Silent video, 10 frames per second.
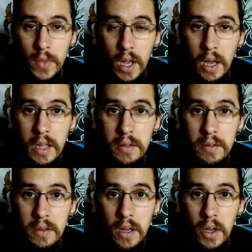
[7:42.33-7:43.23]
and
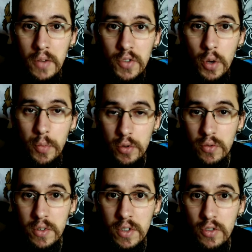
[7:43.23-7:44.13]
uh, have the
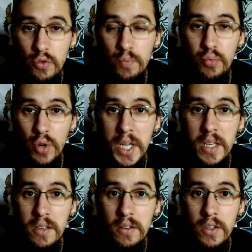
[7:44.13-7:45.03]
opportunity to
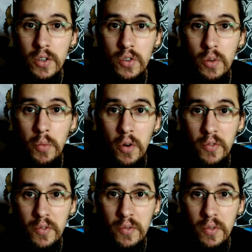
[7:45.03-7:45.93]
bring some
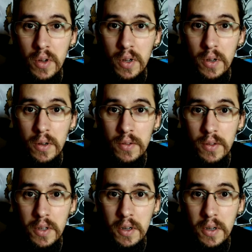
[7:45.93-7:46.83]
of
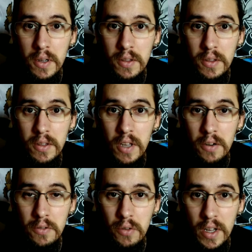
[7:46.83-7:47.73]
the
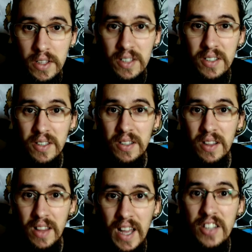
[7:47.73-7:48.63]
their greatest
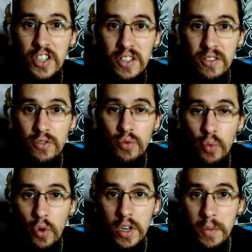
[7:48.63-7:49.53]
legends to
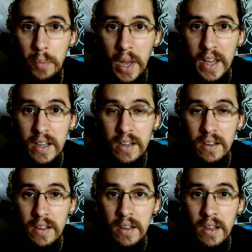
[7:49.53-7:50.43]
work back
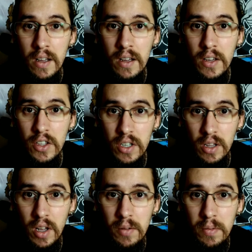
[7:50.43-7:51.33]
in the
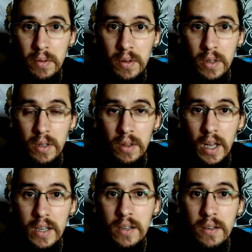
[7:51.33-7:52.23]
club,
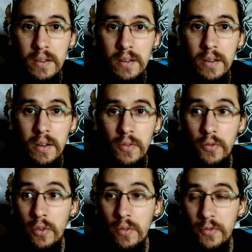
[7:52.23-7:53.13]
like
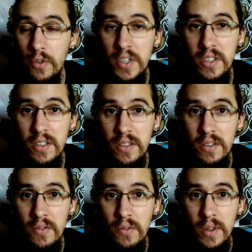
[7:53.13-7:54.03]
for for
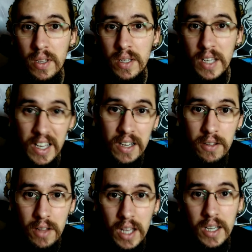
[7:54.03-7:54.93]
instance
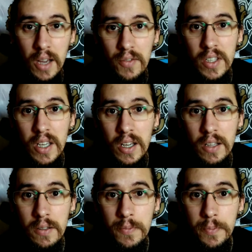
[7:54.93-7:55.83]
Keegan, like Kevin Keegan.